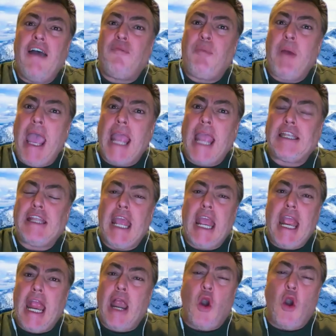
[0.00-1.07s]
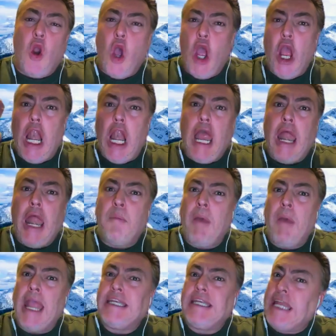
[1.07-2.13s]
I've packed the hair oil and
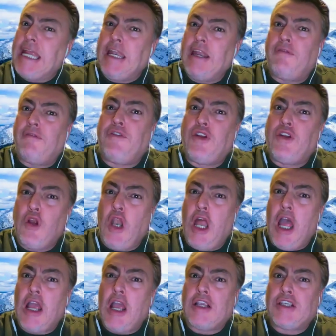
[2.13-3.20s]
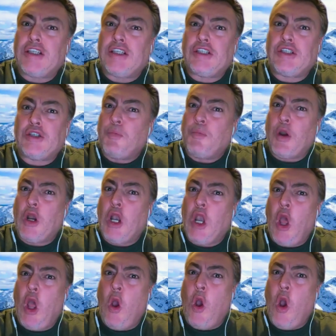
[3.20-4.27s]
my tin of Dulux Super
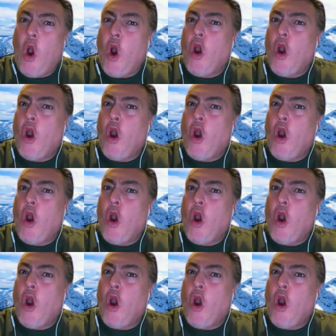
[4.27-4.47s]
Glow